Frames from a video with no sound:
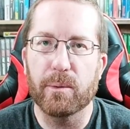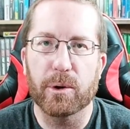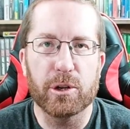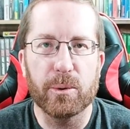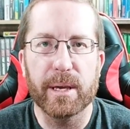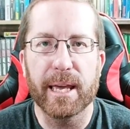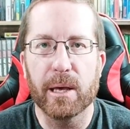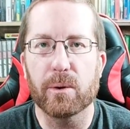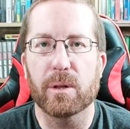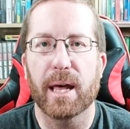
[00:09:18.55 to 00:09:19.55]
We're doing
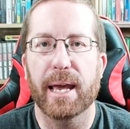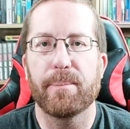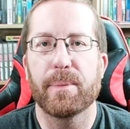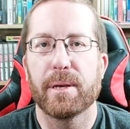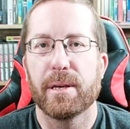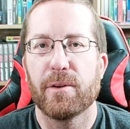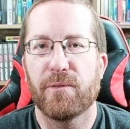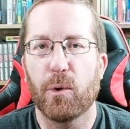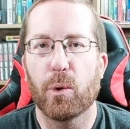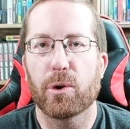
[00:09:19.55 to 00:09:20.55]
hill climb
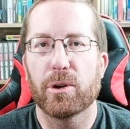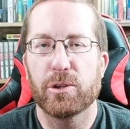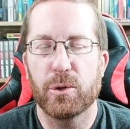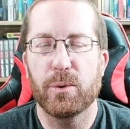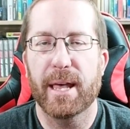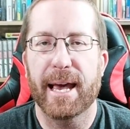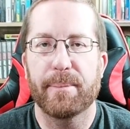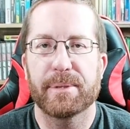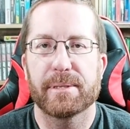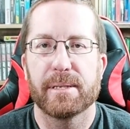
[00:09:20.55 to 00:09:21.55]
for 2
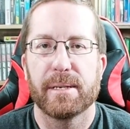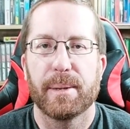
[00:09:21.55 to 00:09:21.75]
laps.